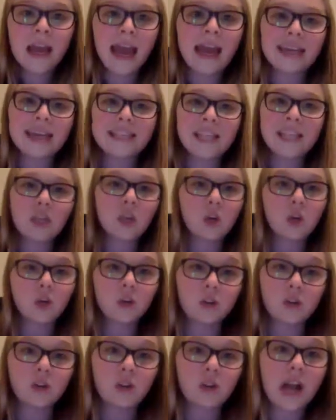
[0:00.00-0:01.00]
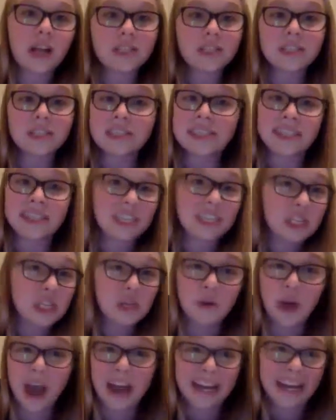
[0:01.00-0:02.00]
And I sent the girl the directions. I was like, listen,
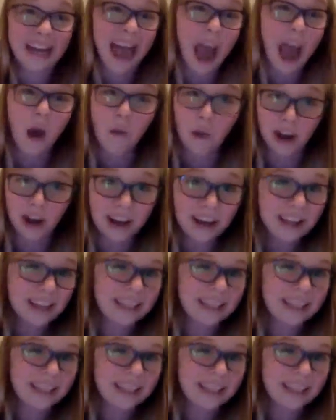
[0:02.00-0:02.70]
you got an hour.